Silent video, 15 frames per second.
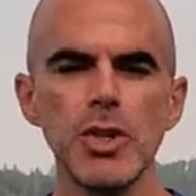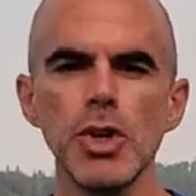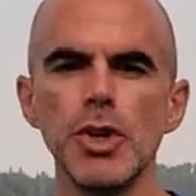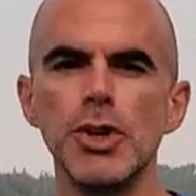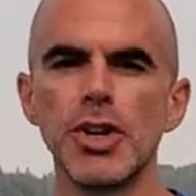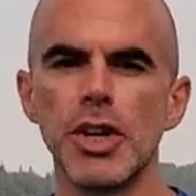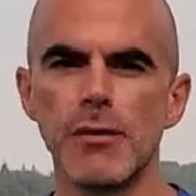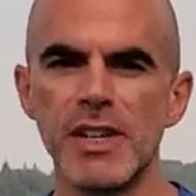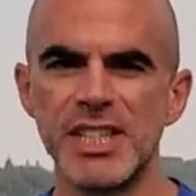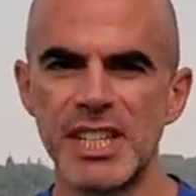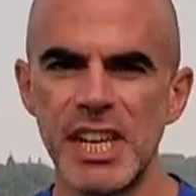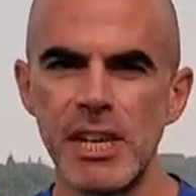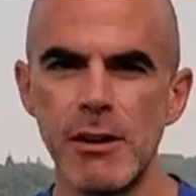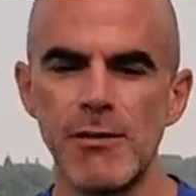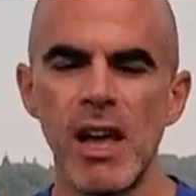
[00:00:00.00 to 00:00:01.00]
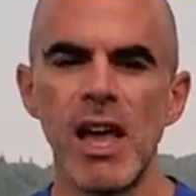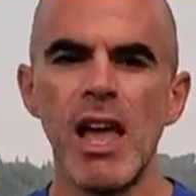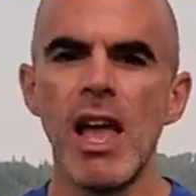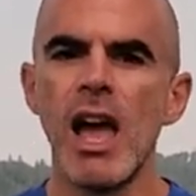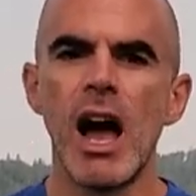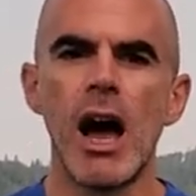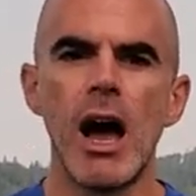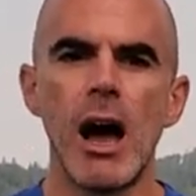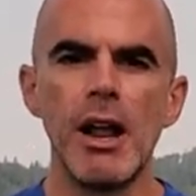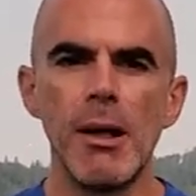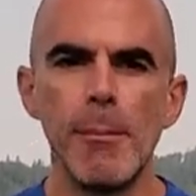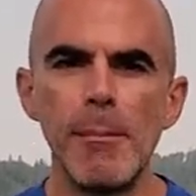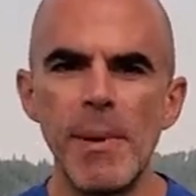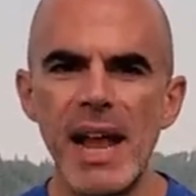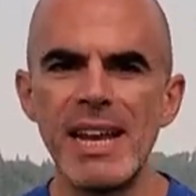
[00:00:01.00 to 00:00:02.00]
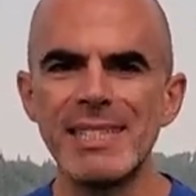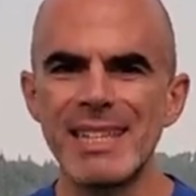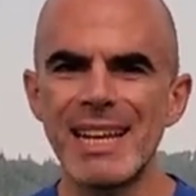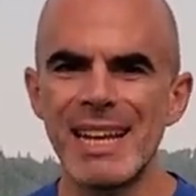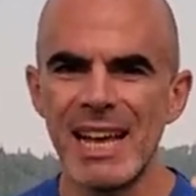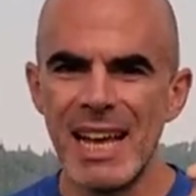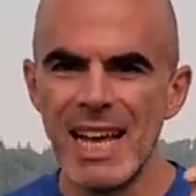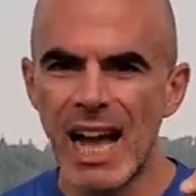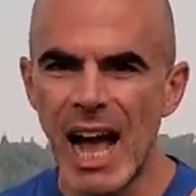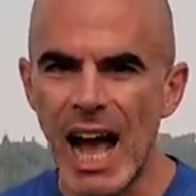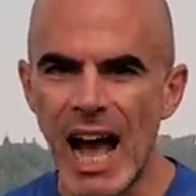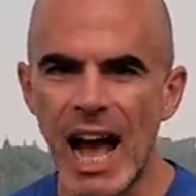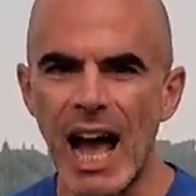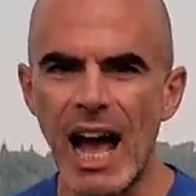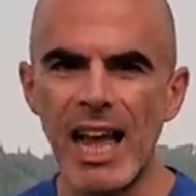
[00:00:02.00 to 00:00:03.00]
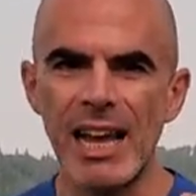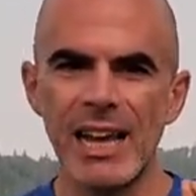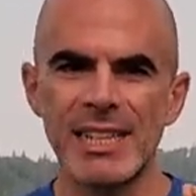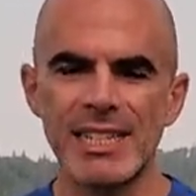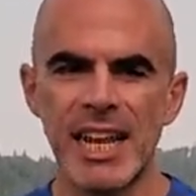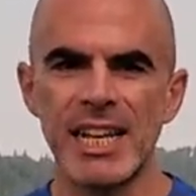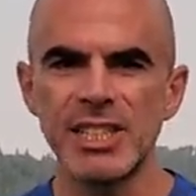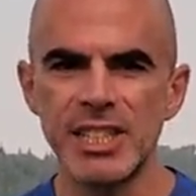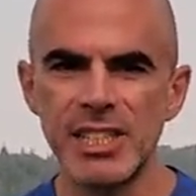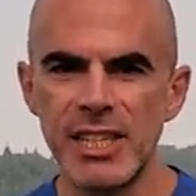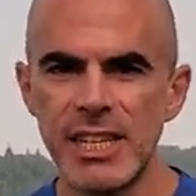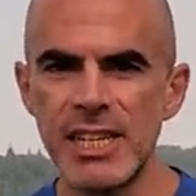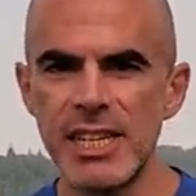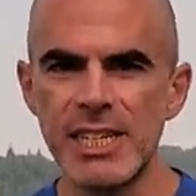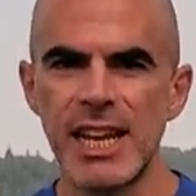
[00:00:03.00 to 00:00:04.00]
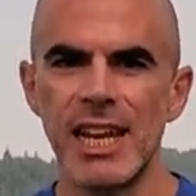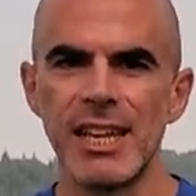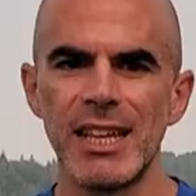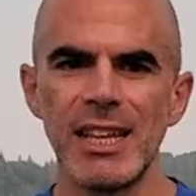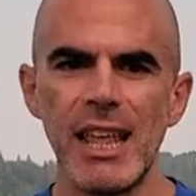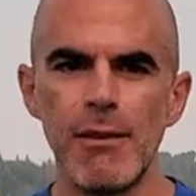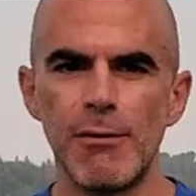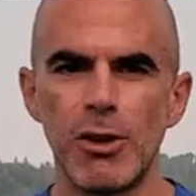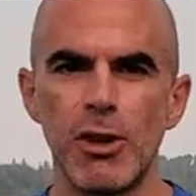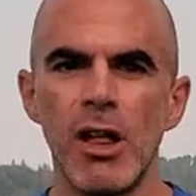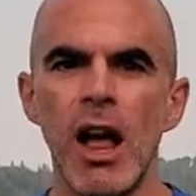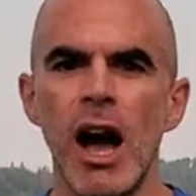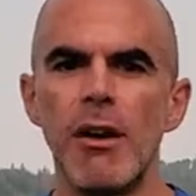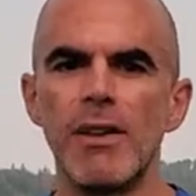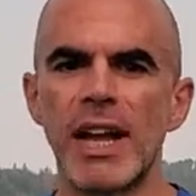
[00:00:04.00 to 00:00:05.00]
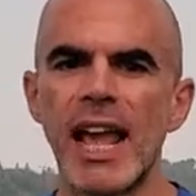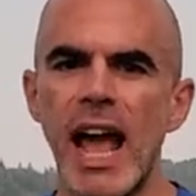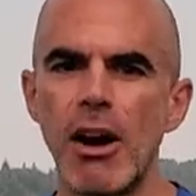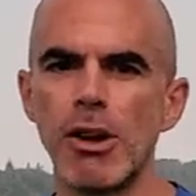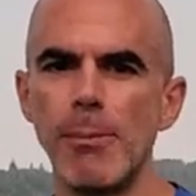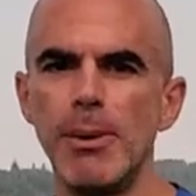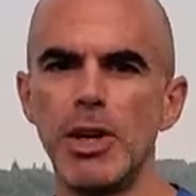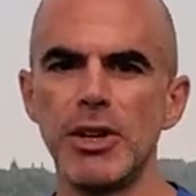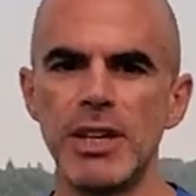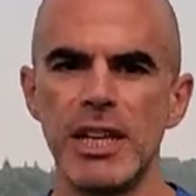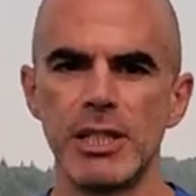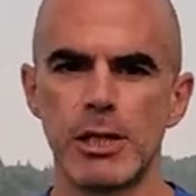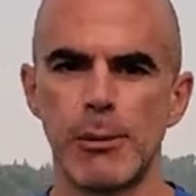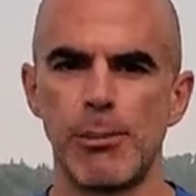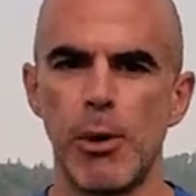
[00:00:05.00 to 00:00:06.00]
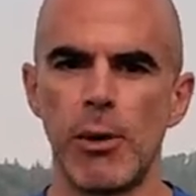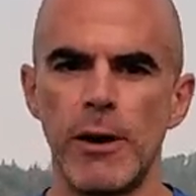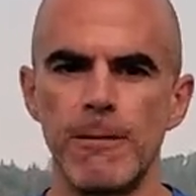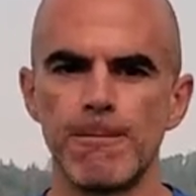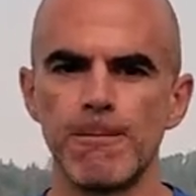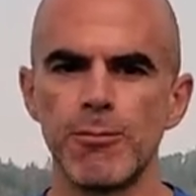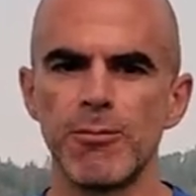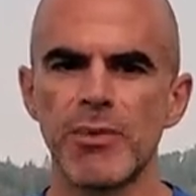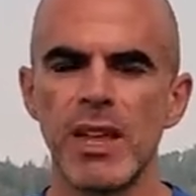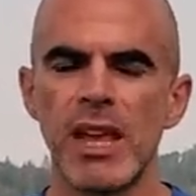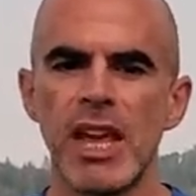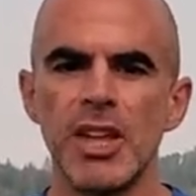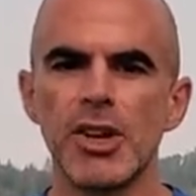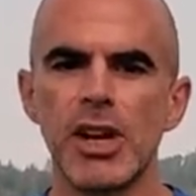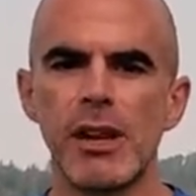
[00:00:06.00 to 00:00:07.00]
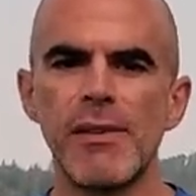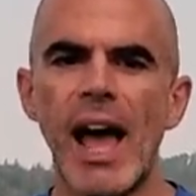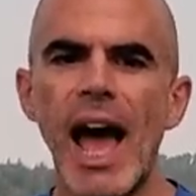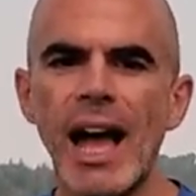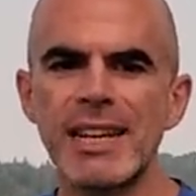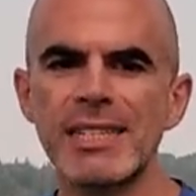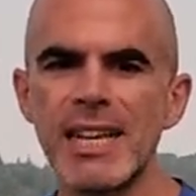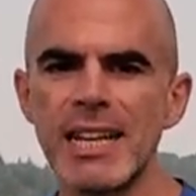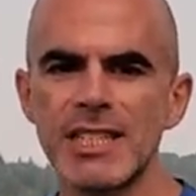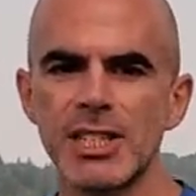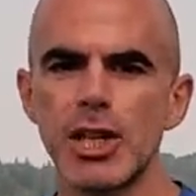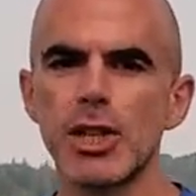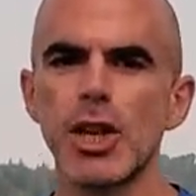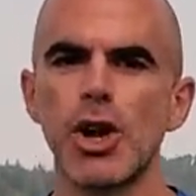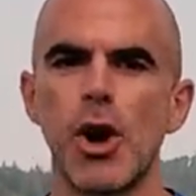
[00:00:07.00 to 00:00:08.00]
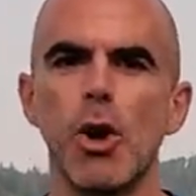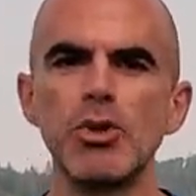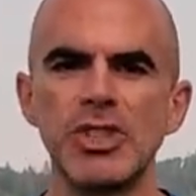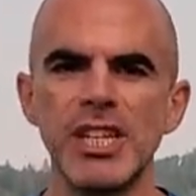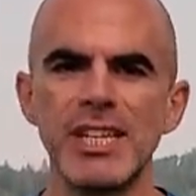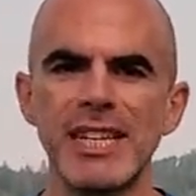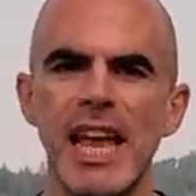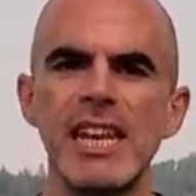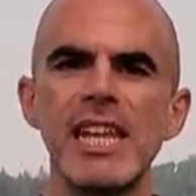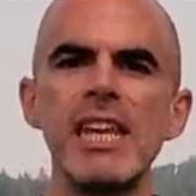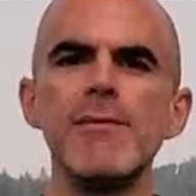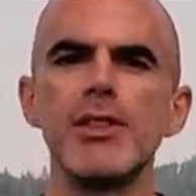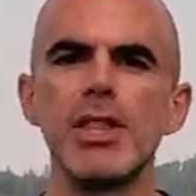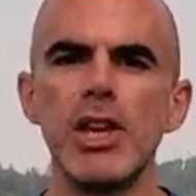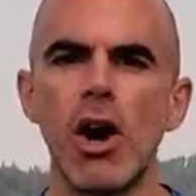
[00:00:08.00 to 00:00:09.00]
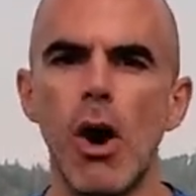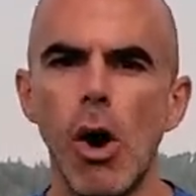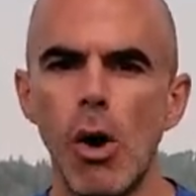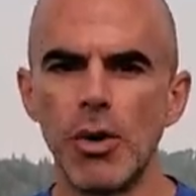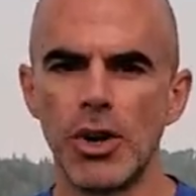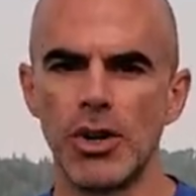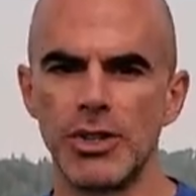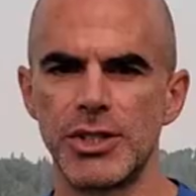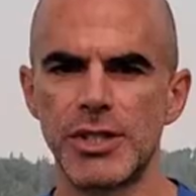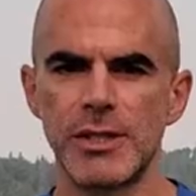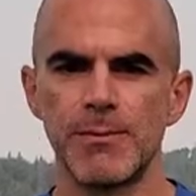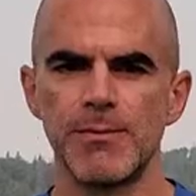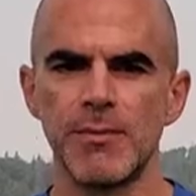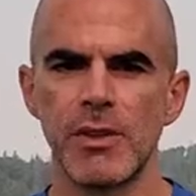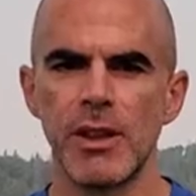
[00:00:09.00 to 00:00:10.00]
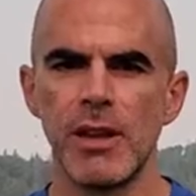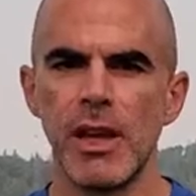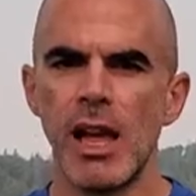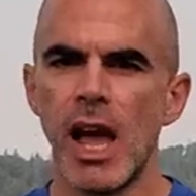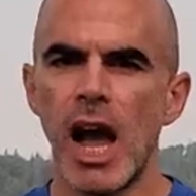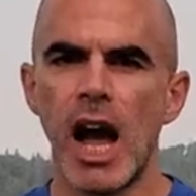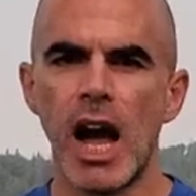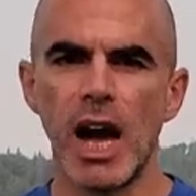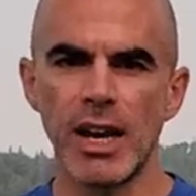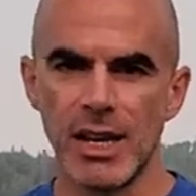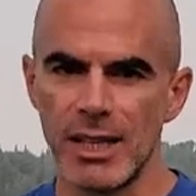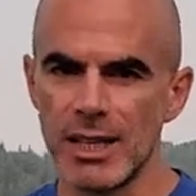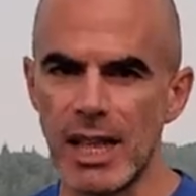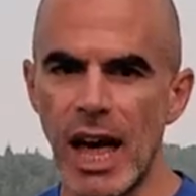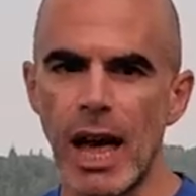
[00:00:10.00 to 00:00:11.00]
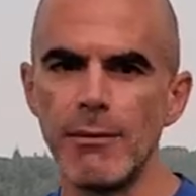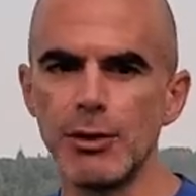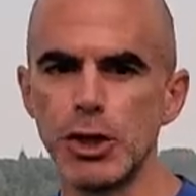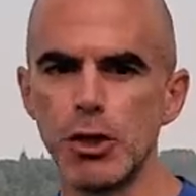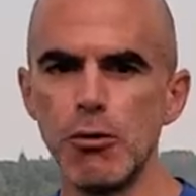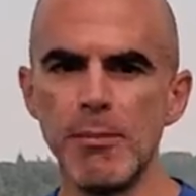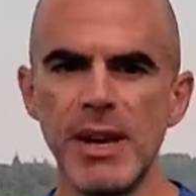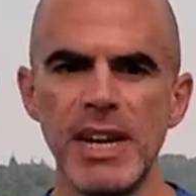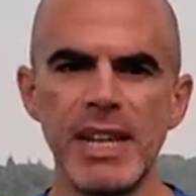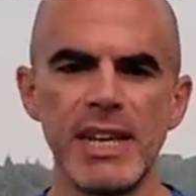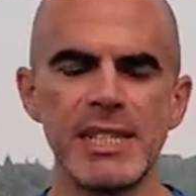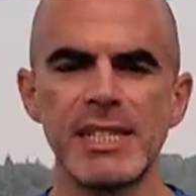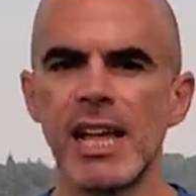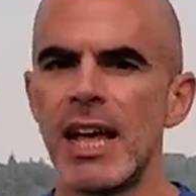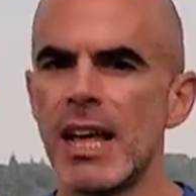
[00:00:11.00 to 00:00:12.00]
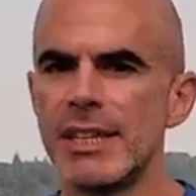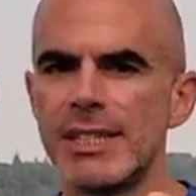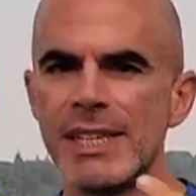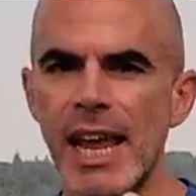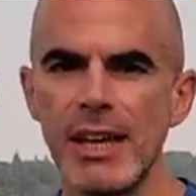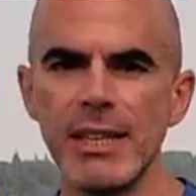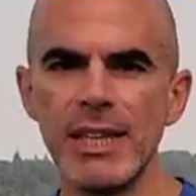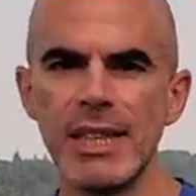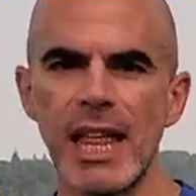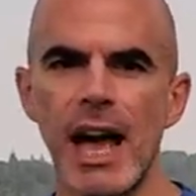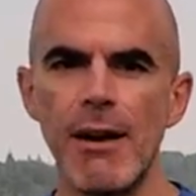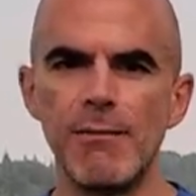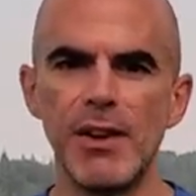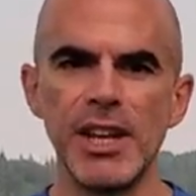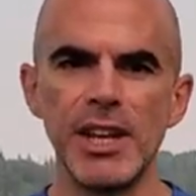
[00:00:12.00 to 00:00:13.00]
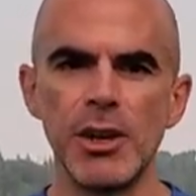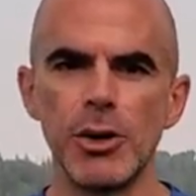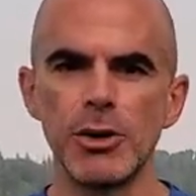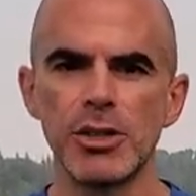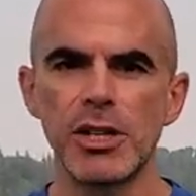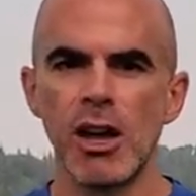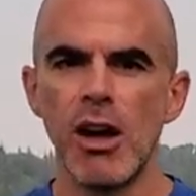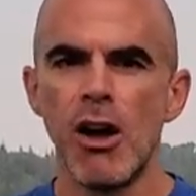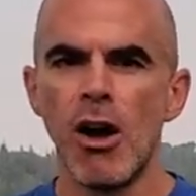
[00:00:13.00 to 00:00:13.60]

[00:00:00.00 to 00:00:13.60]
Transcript: You're going to receive an amazing high attention to detail level of accountability and support. You're going to have access to the coaches and even the owners on live Zoom meetings, daily live videos,